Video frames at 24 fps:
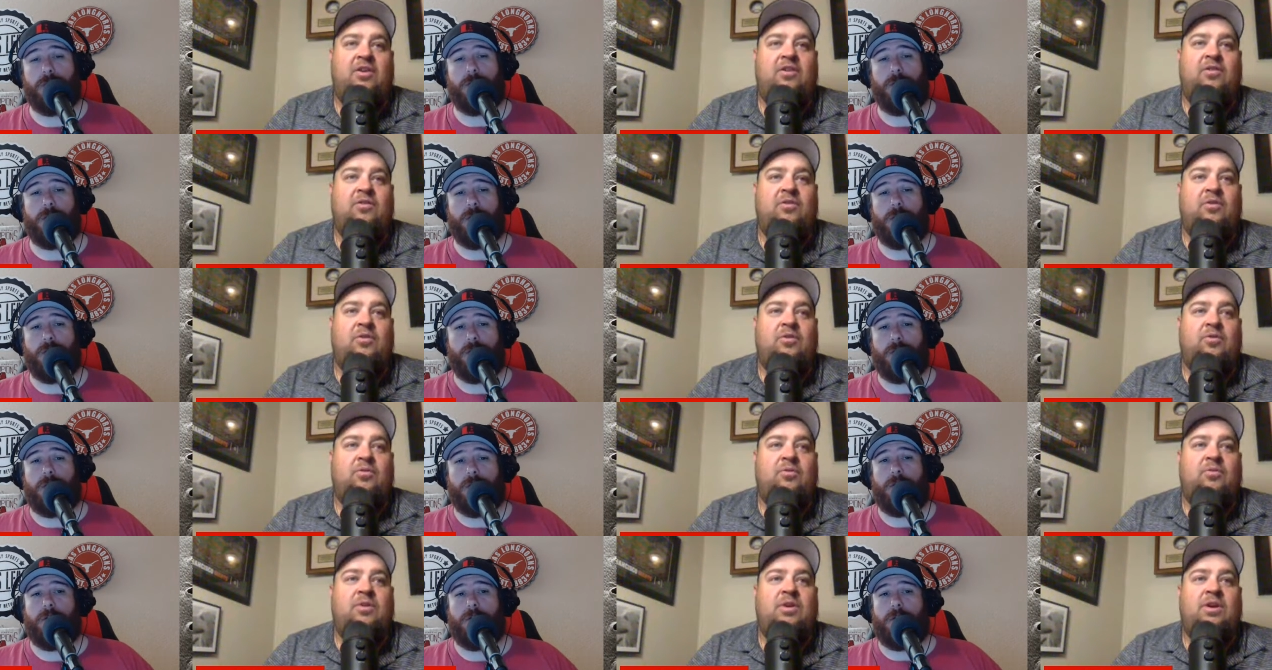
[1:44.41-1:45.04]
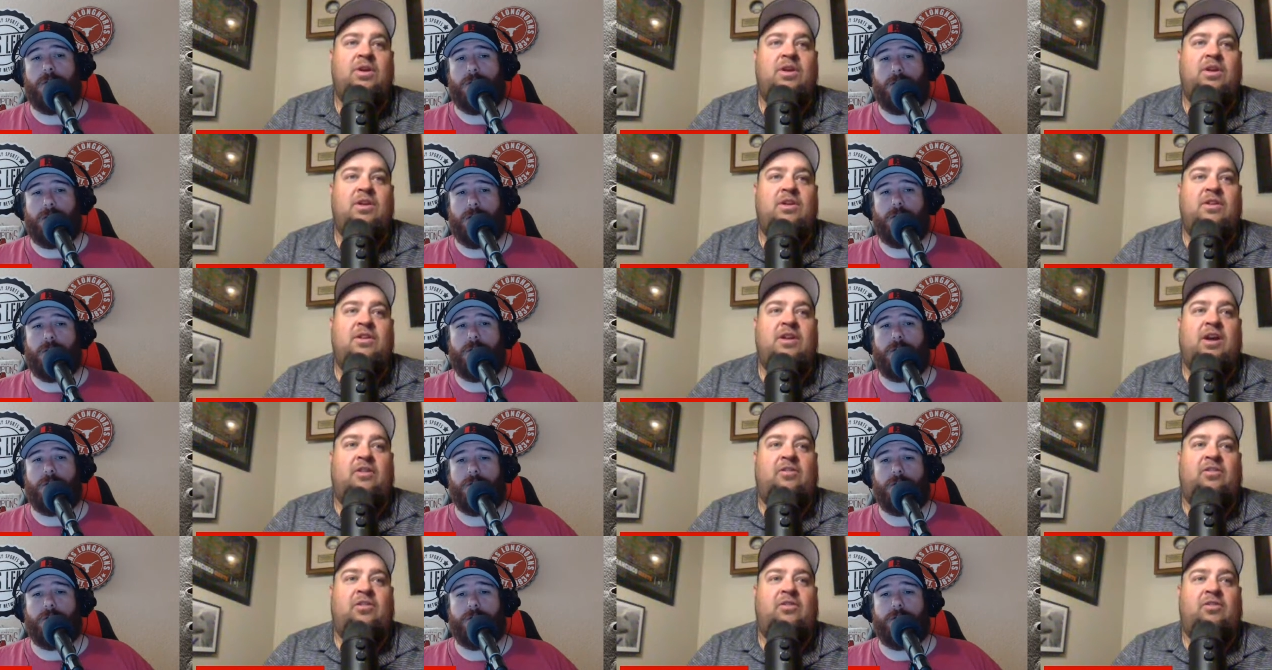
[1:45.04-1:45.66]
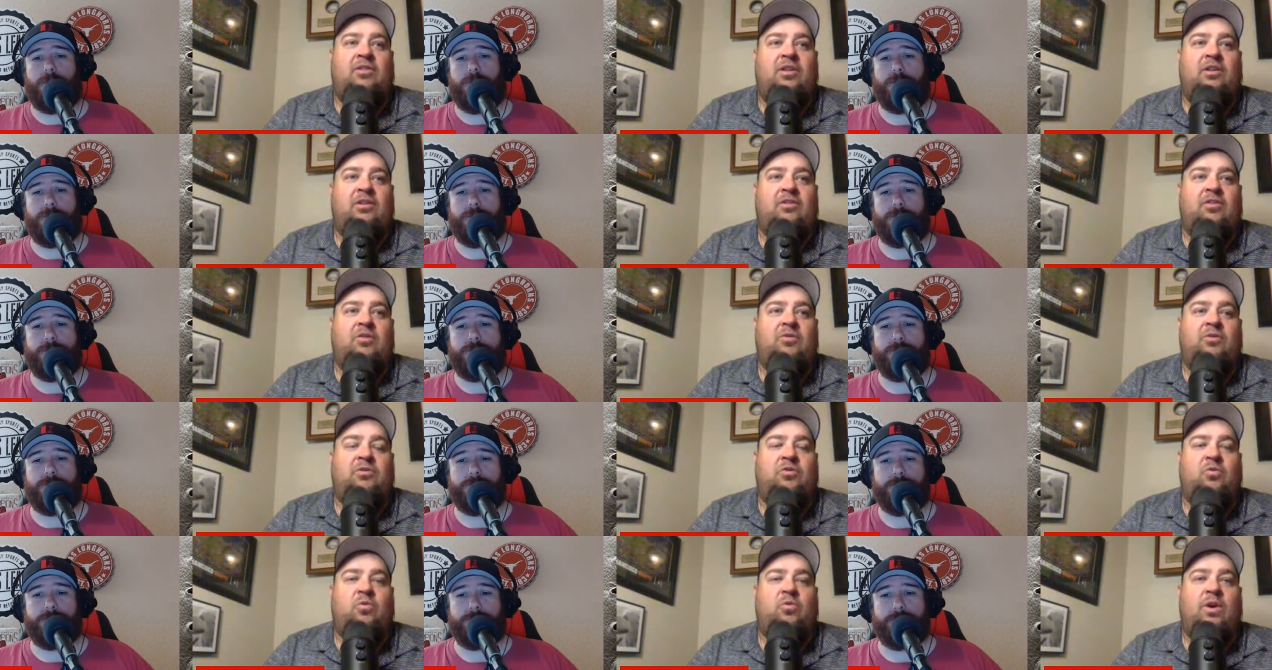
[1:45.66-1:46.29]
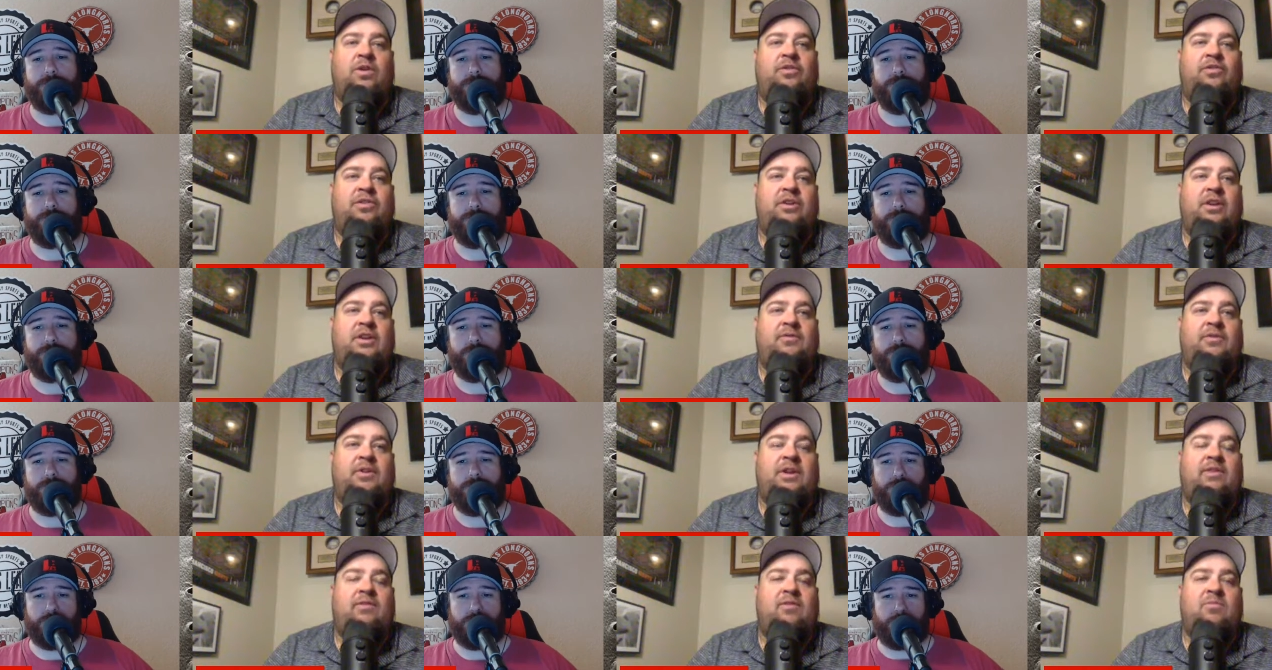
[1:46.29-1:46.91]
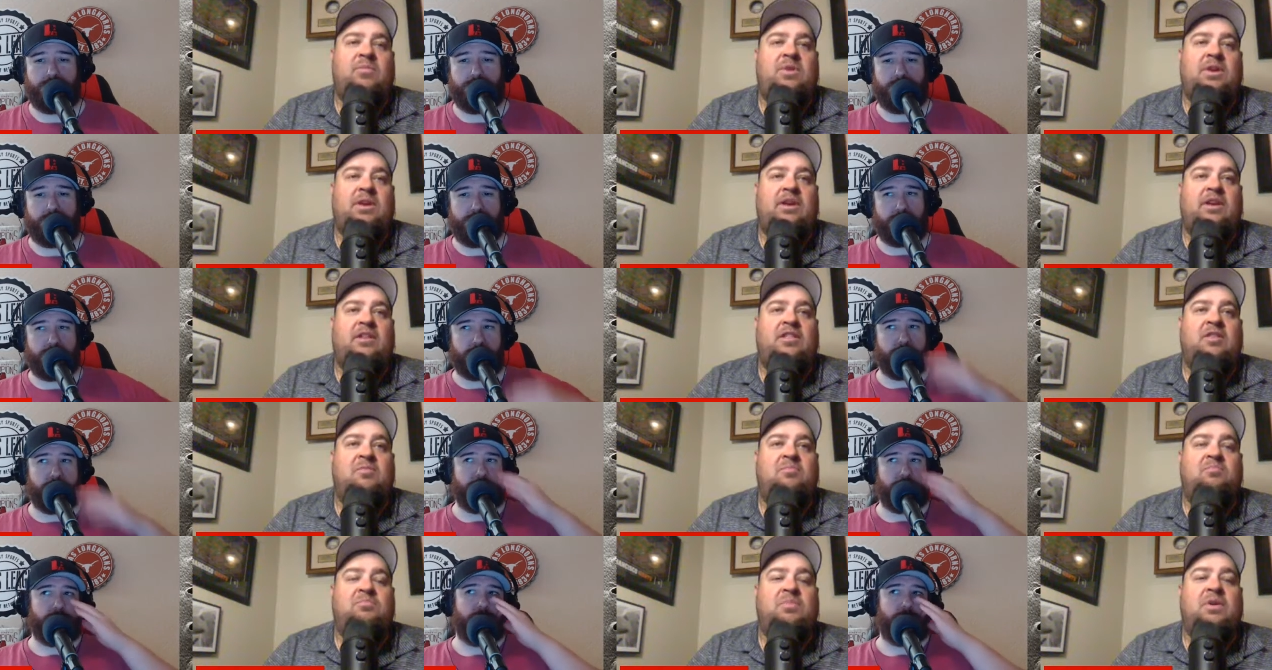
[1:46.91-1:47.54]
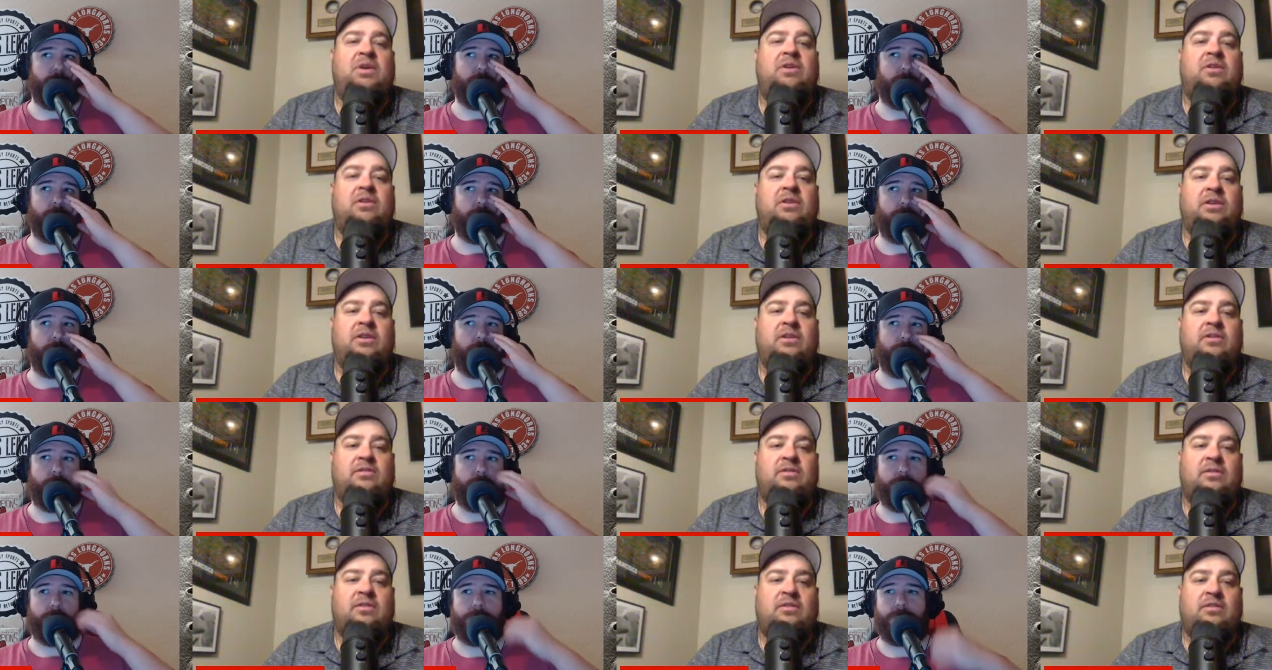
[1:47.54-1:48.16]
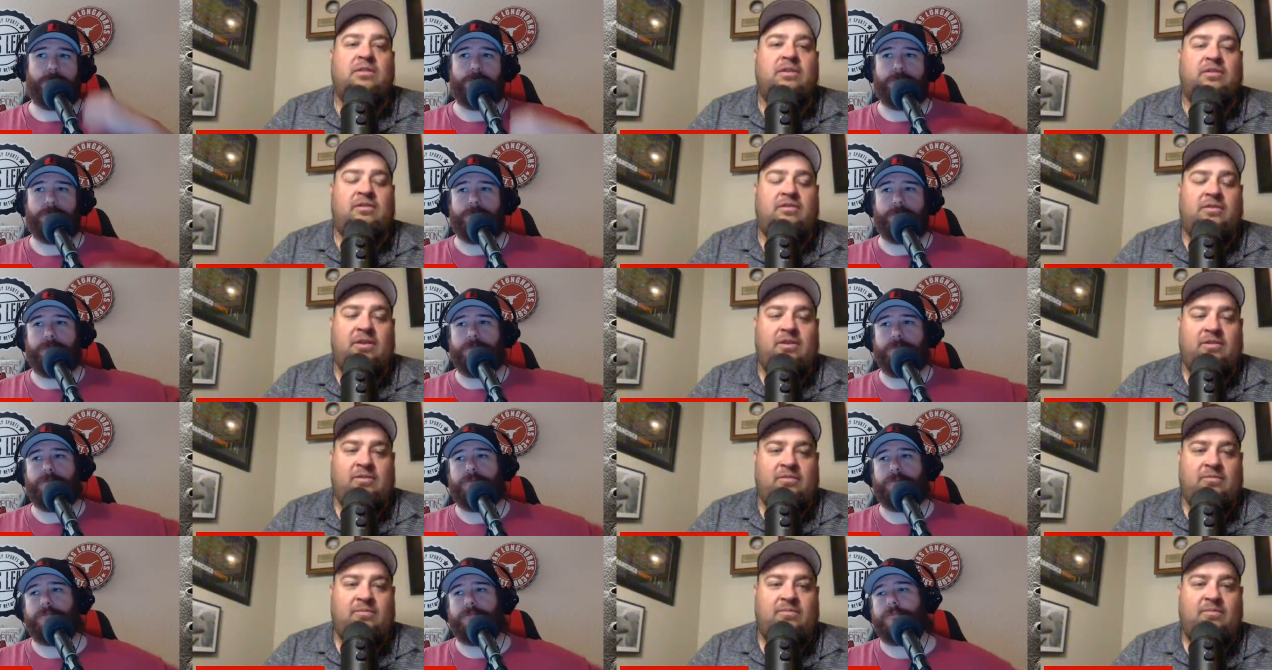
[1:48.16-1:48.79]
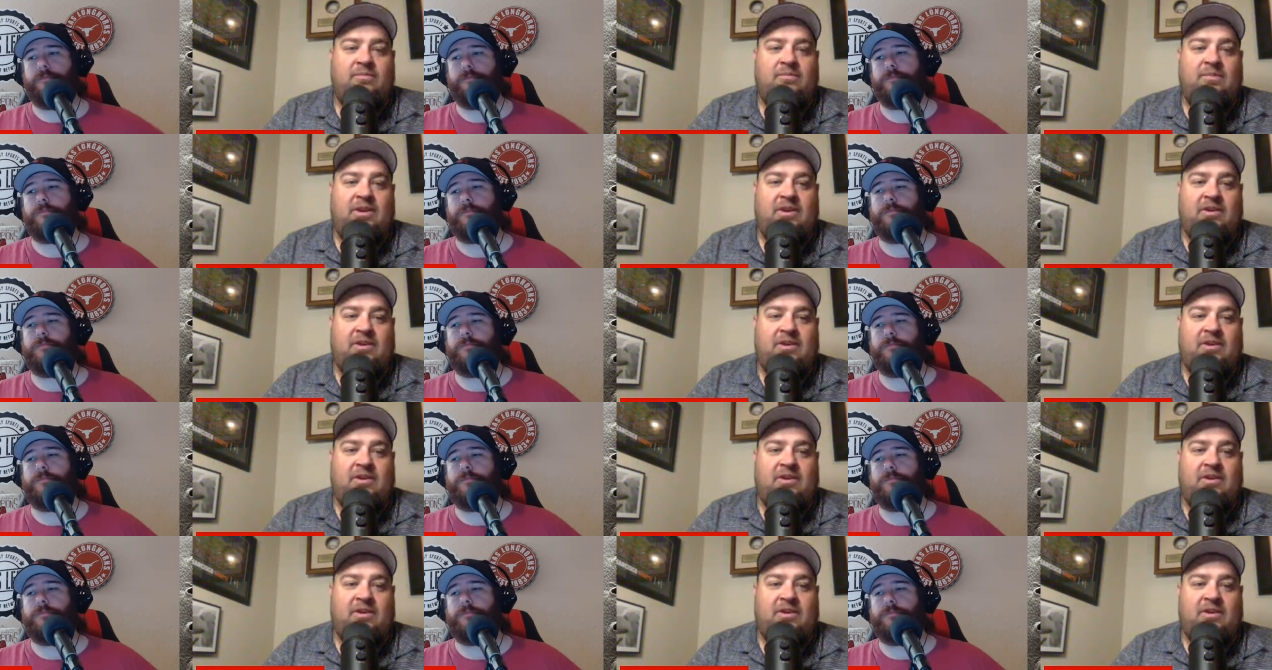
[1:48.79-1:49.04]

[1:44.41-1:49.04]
Speaker 1: who not too long ago was questioning if he'd even be in the big leagues this season